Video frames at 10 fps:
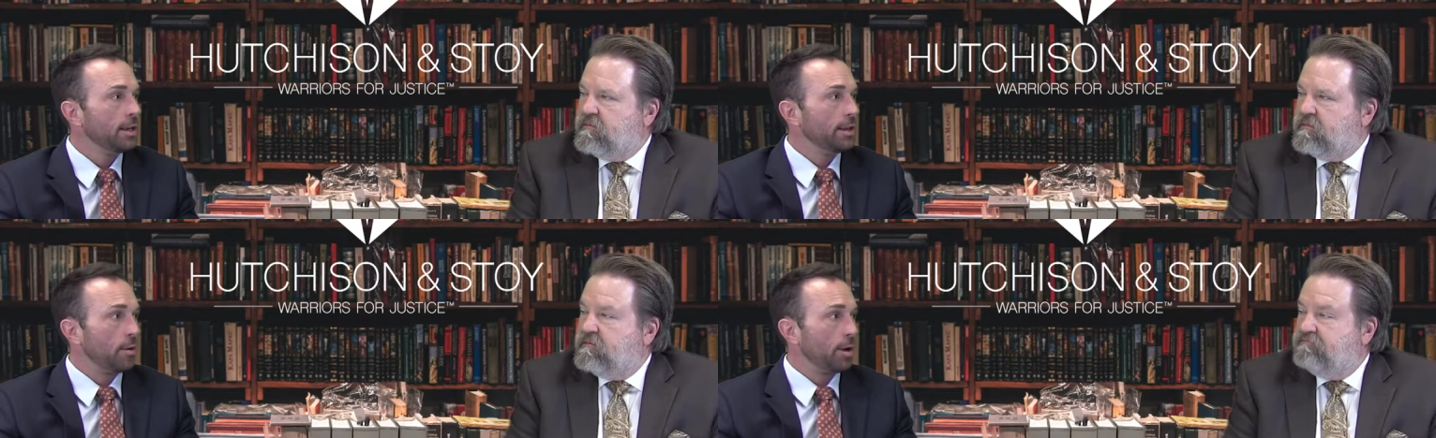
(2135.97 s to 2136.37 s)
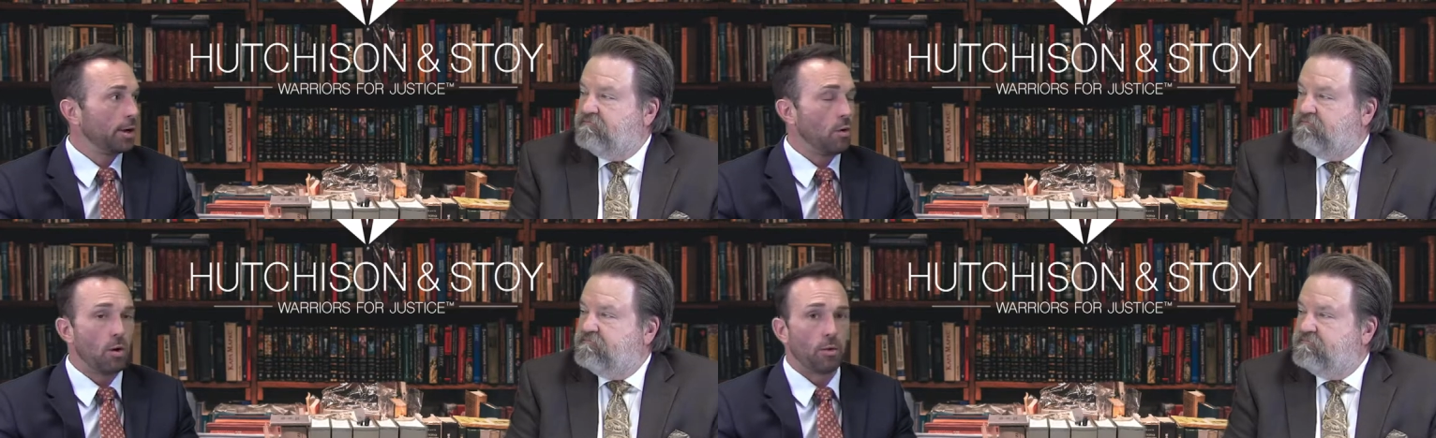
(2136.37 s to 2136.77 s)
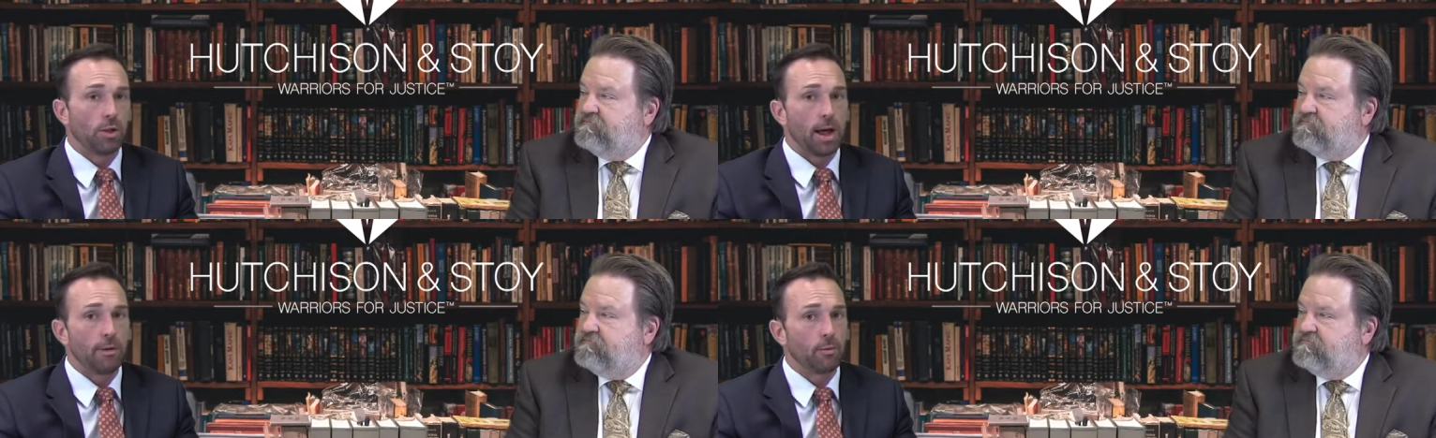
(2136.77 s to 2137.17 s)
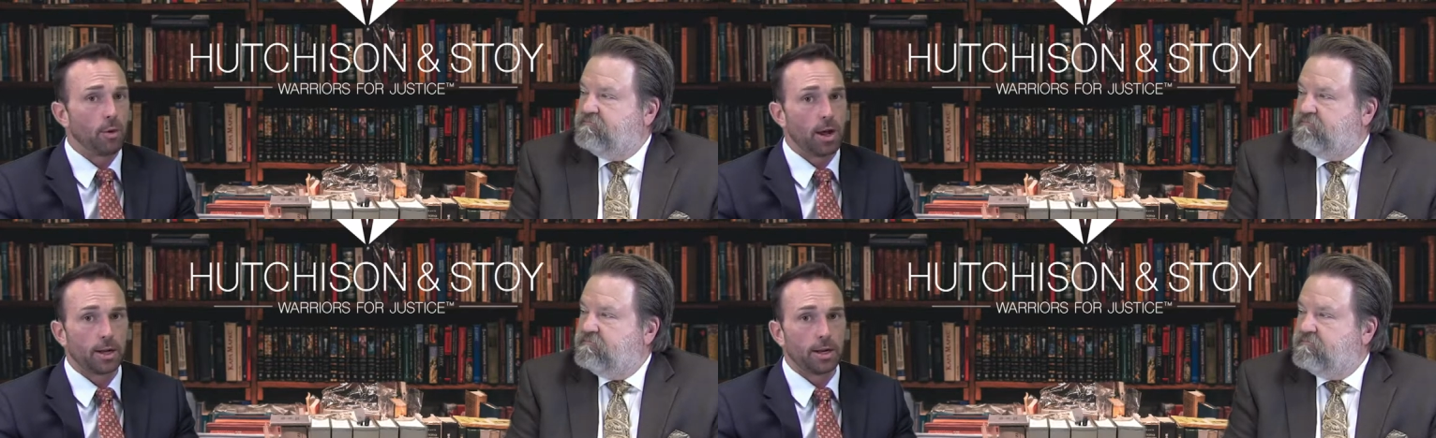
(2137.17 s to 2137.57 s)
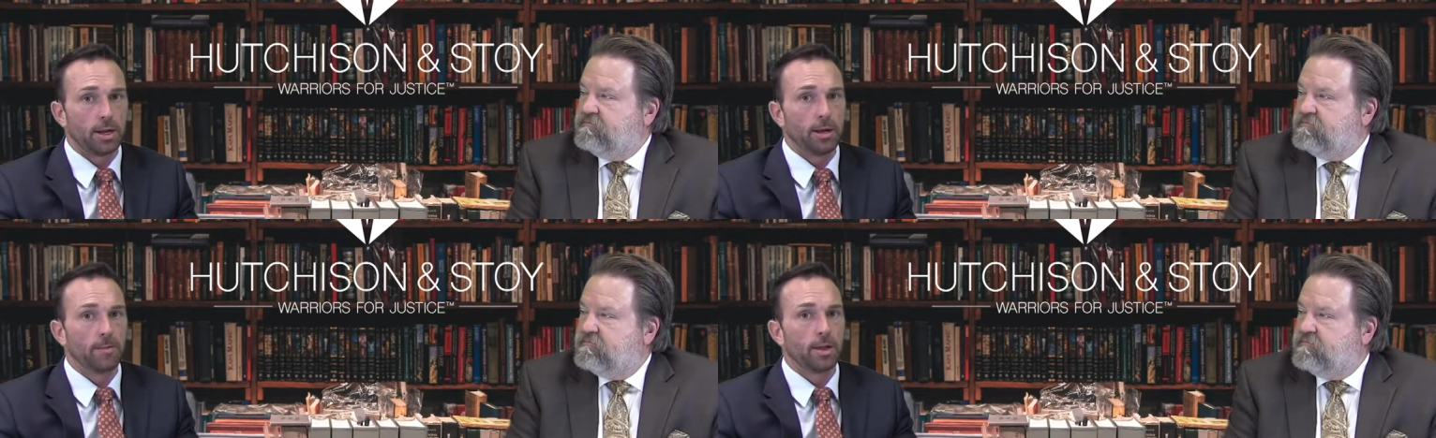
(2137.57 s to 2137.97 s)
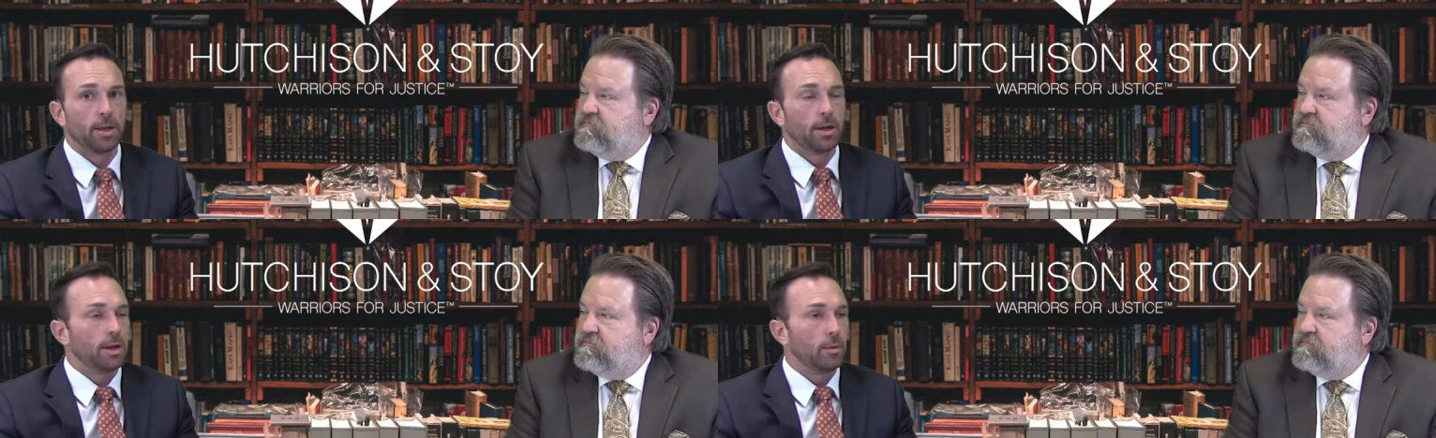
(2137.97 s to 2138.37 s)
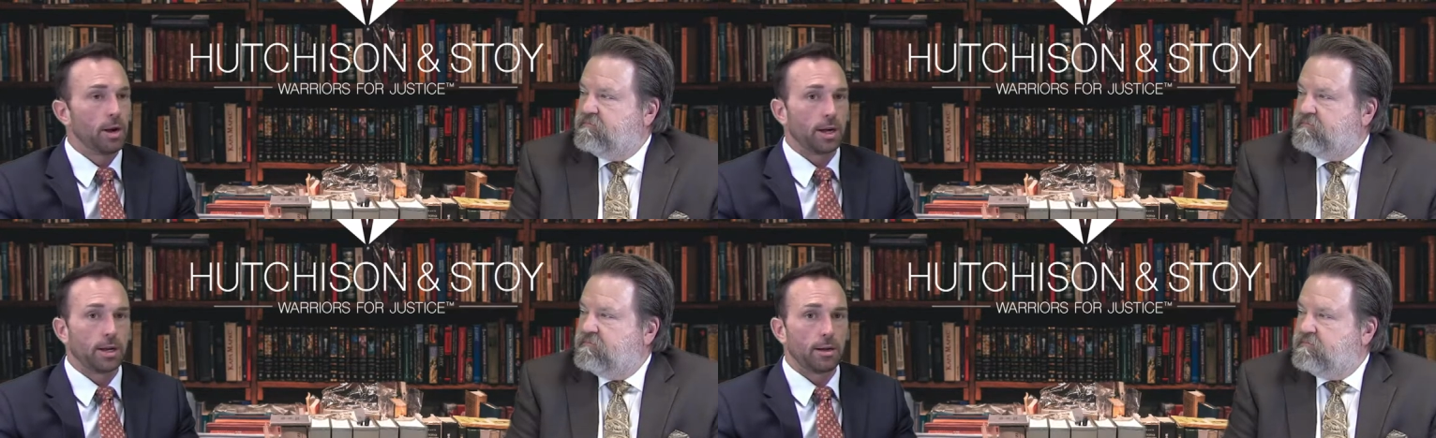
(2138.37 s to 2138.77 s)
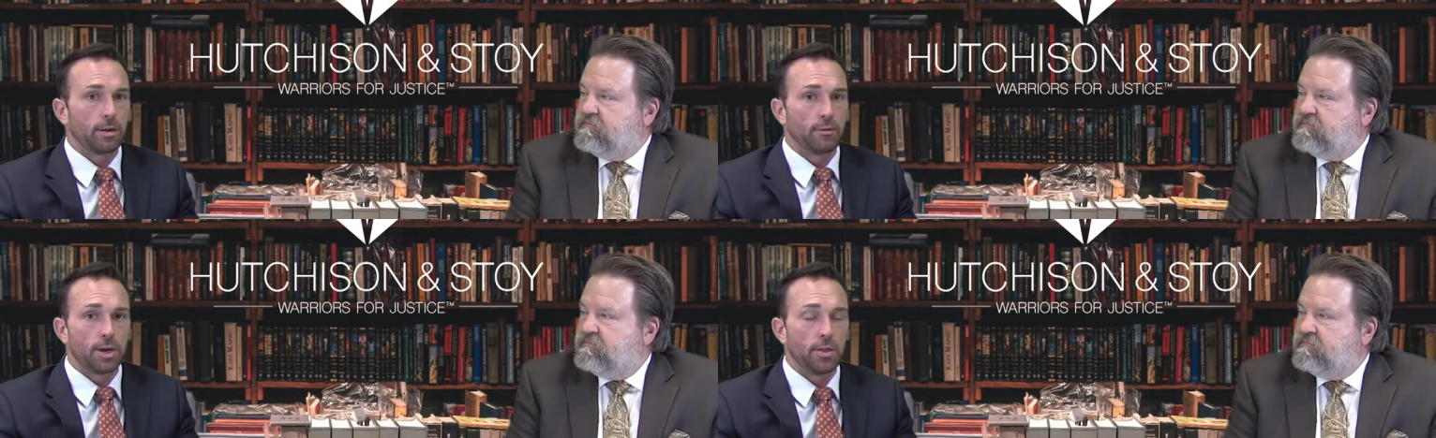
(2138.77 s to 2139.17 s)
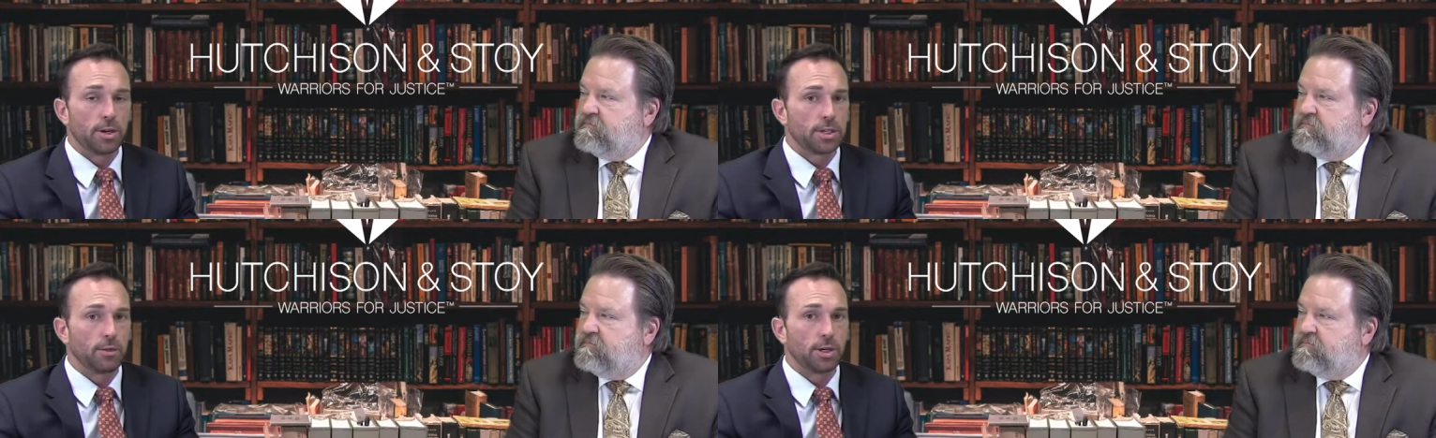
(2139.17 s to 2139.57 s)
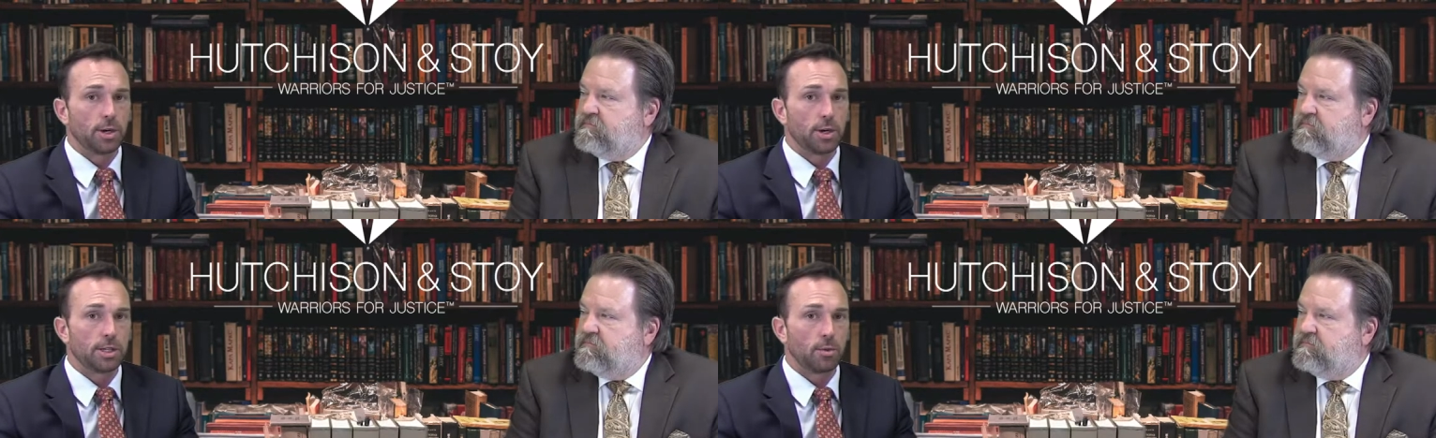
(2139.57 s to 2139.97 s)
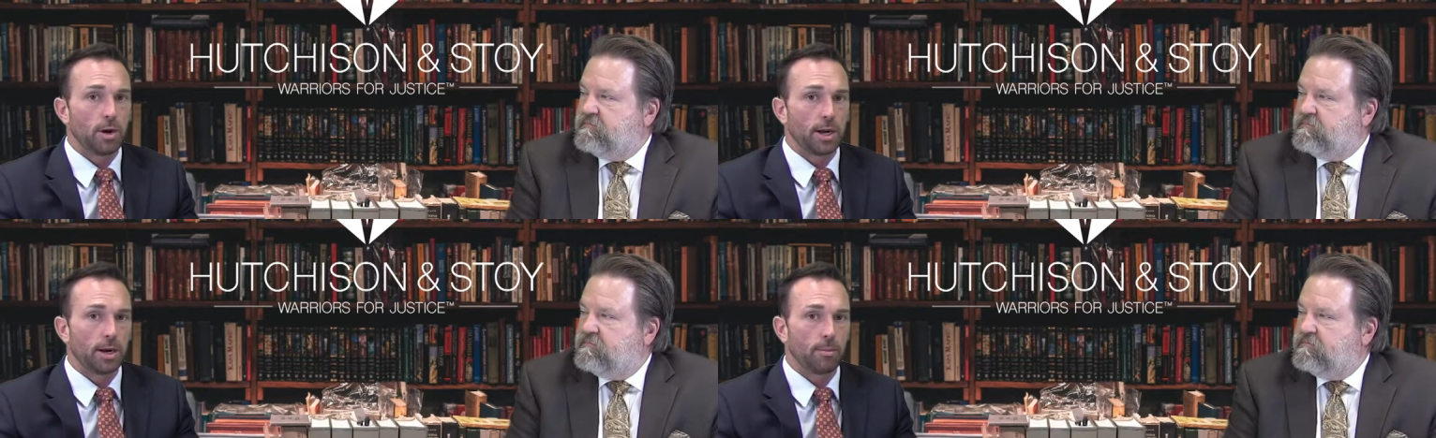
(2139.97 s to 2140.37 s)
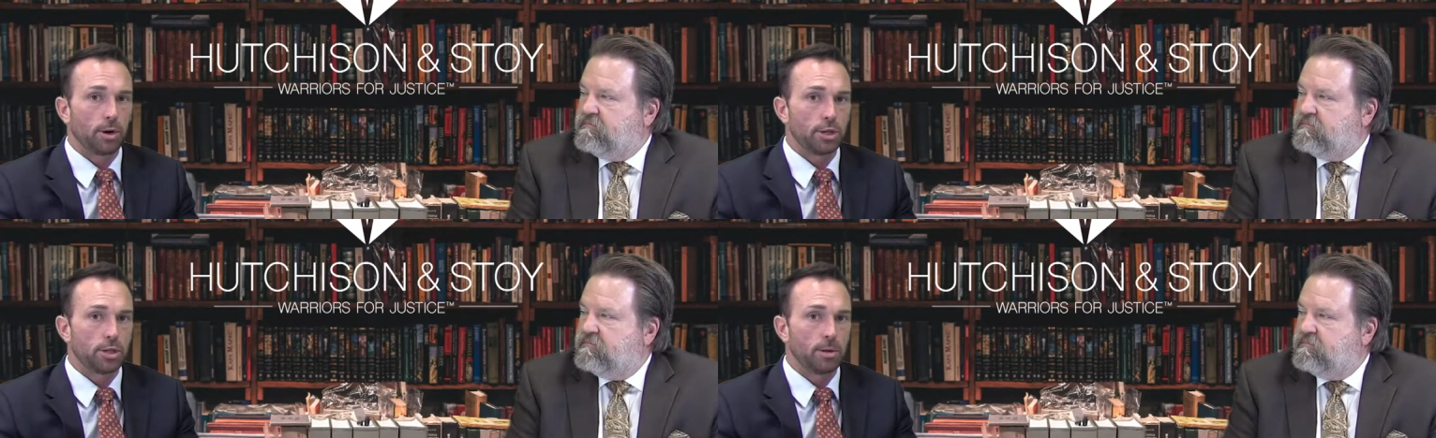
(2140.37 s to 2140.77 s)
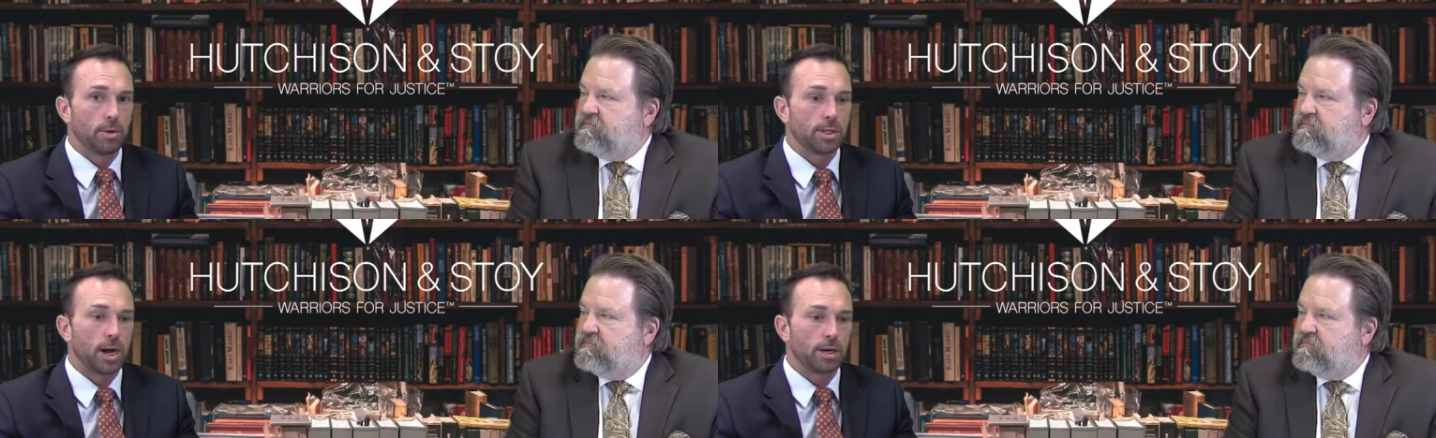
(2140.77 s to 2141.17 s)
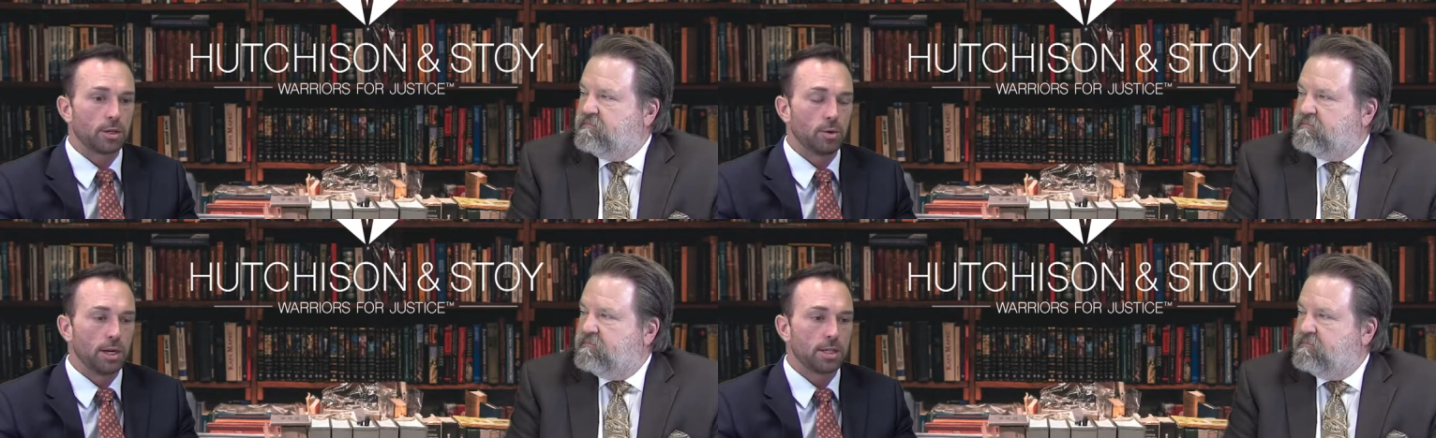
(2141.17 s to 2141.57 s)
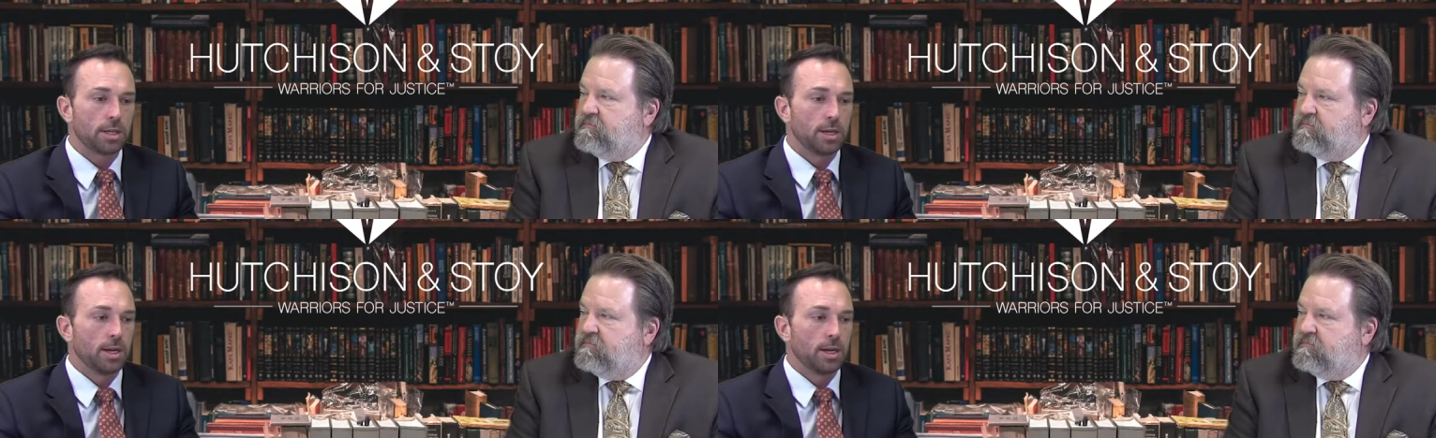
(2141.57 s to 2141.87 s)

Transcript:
Speaker 1: They want to go on with life, and we're not going to we're not going to, they've done their civic duty, so we're not going to pressure them to talk to us.